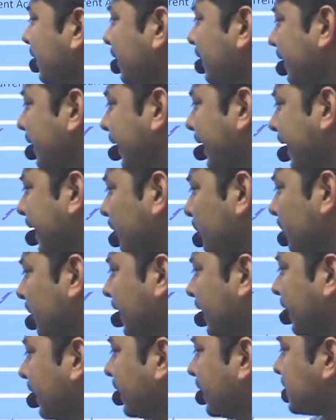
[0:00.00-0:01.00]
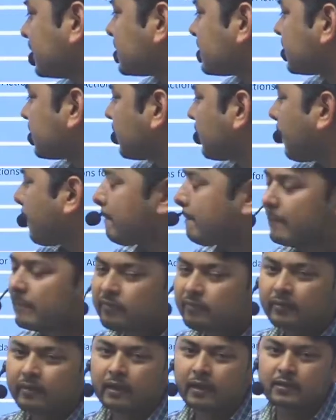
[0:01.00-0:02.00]
green buildings.
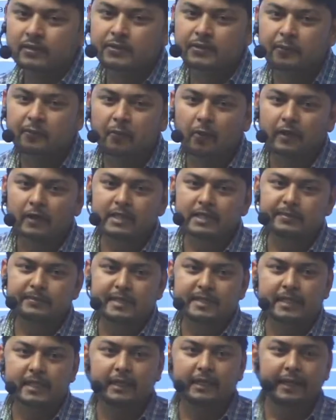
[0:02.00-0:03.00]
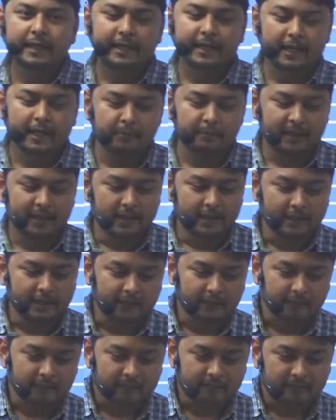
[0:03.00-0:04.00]
So what is basically green building?